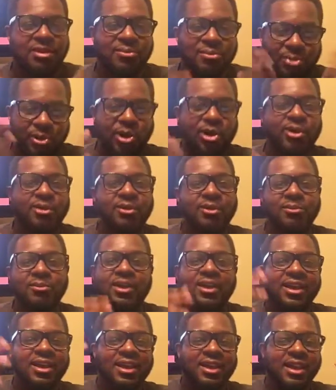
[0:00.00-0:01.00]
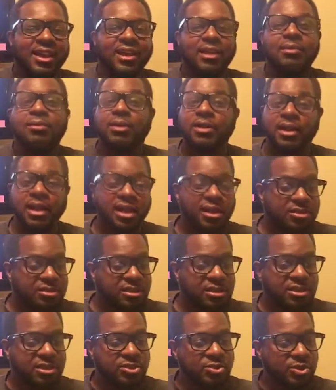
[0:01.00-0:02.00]
brought up, and I'm going to
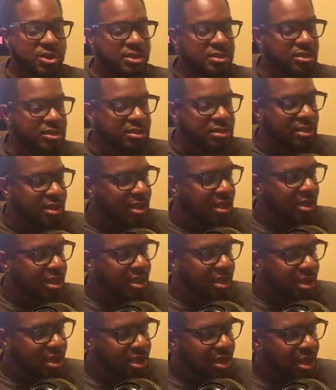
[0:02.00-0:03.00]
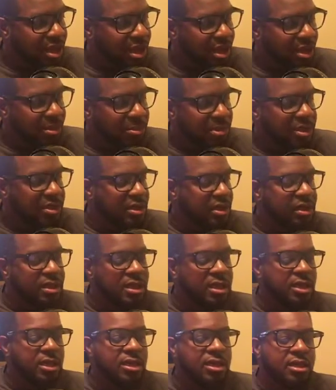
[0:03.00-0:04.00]
answer these questions. In the
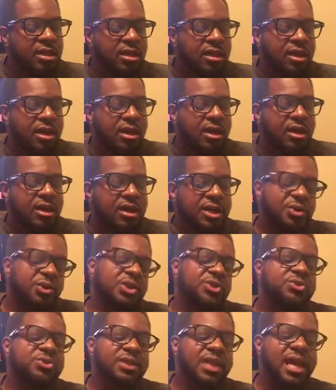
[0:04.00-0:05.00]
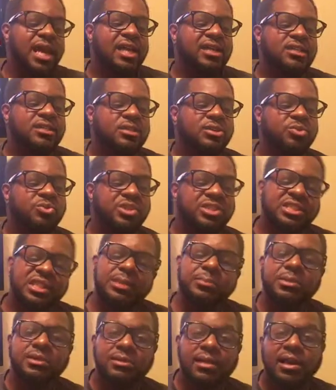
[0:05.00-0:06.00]
league, question was asked, which
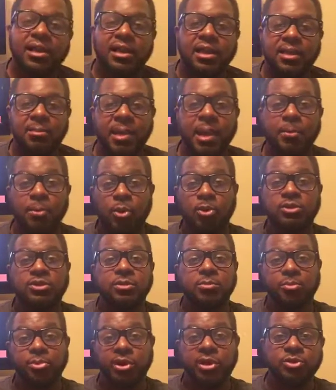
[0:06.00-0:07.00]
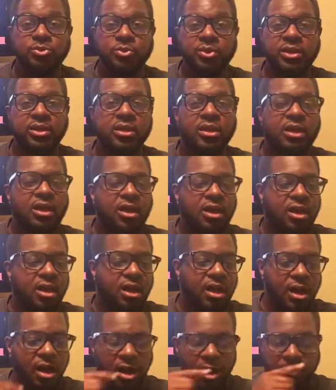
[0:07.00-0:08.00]
team am I most impressed with?
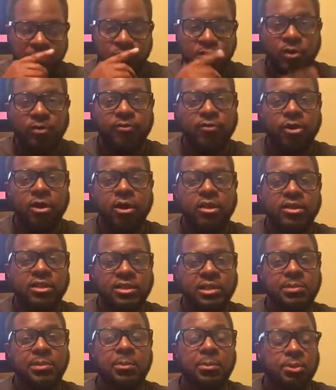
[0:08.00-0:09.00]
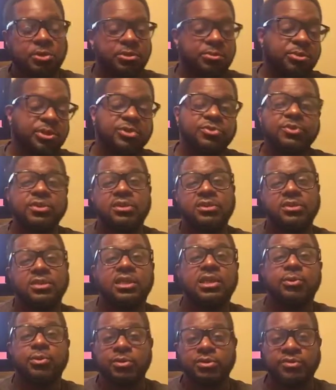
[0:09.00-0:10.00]
So far, the team I'm most impressed with is
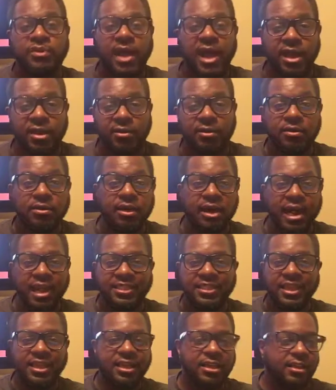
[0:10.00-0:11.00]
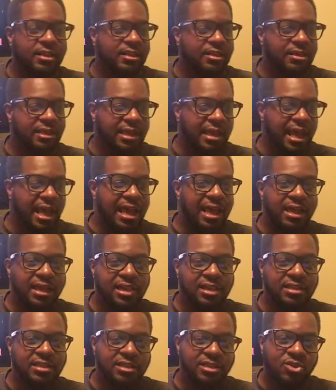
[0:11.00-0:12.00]
Heroes for Hire. I think the
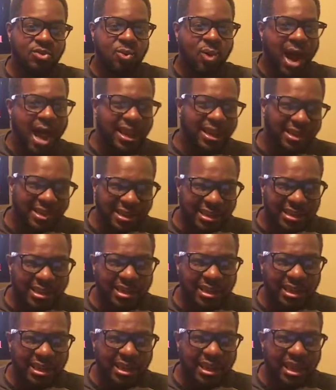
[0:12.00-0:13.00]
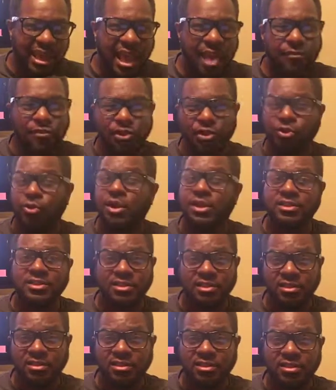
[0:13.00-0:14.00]
guy is quietly having a great
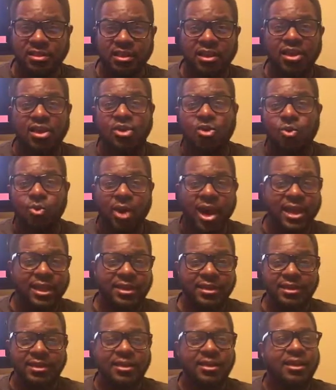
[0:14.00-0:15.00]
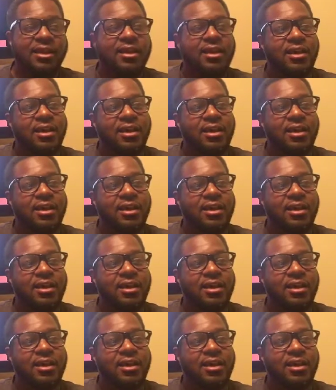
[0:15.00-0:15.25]
season. Quietly.